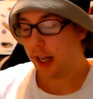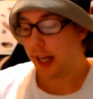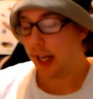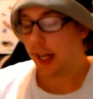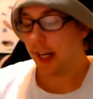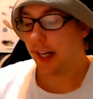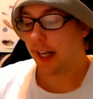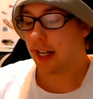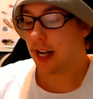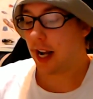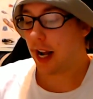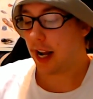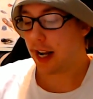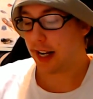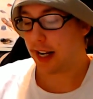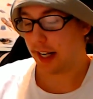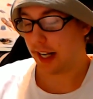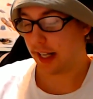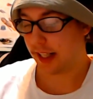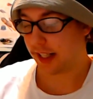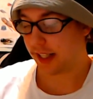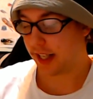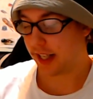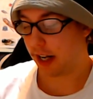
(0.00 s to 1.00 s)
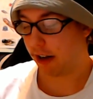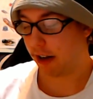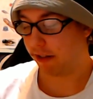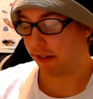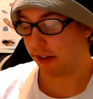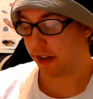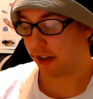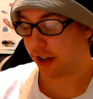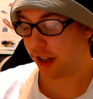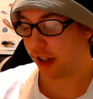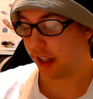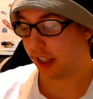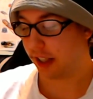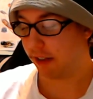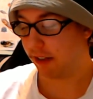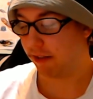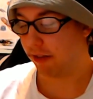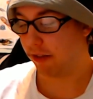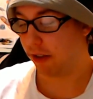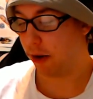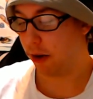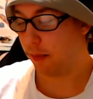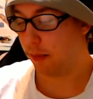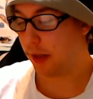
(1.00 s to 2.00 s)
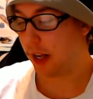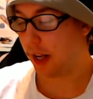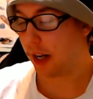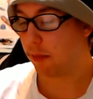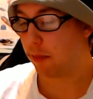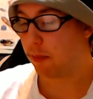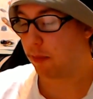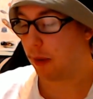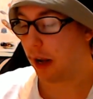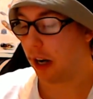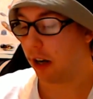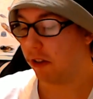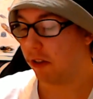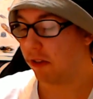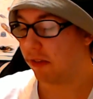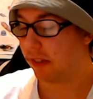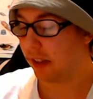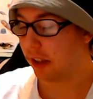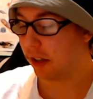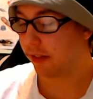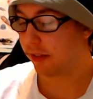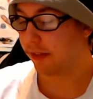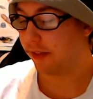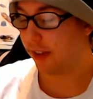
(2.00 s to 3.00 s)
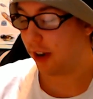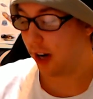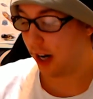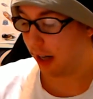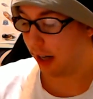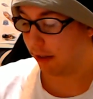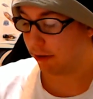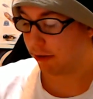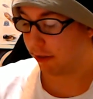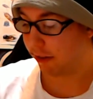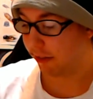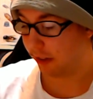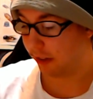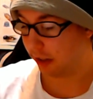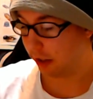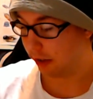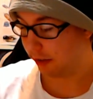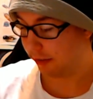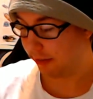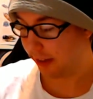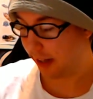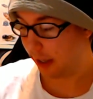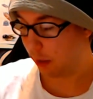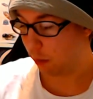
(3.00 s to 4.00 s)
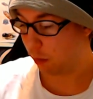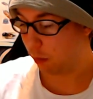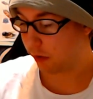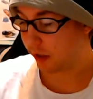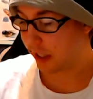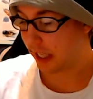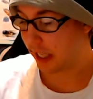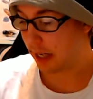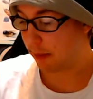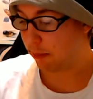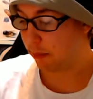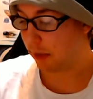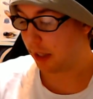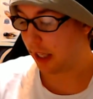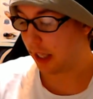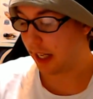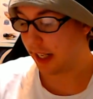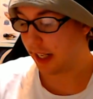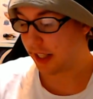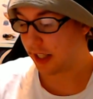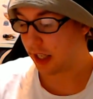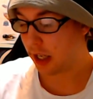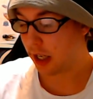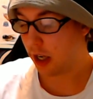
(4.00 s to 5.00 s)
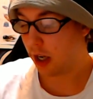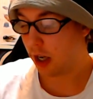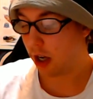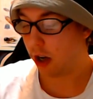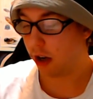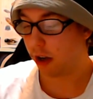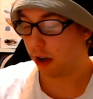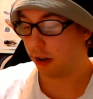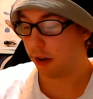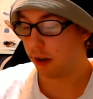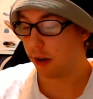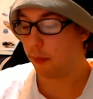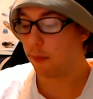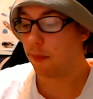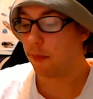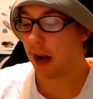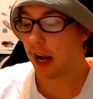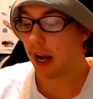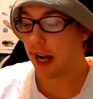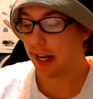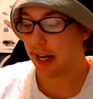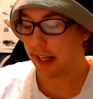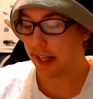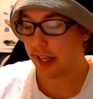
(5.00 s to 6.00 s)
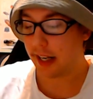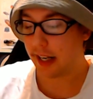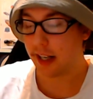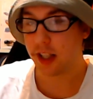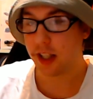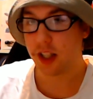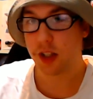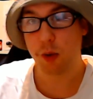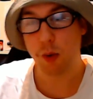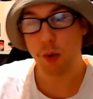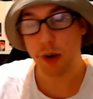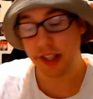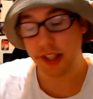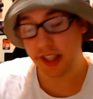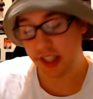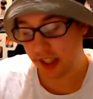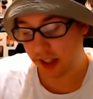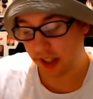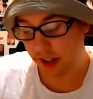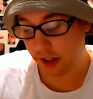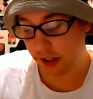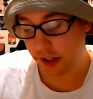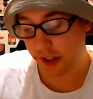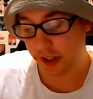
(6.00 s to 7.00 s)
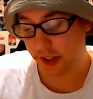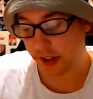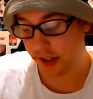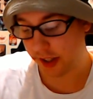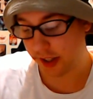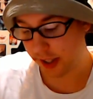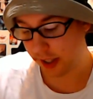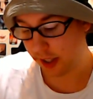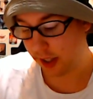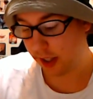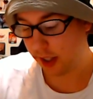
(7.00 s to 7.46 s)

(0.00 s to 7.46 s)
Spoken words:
EA has now officially confirmed that a Battlefield 5 reveal event will take place on May 23rd.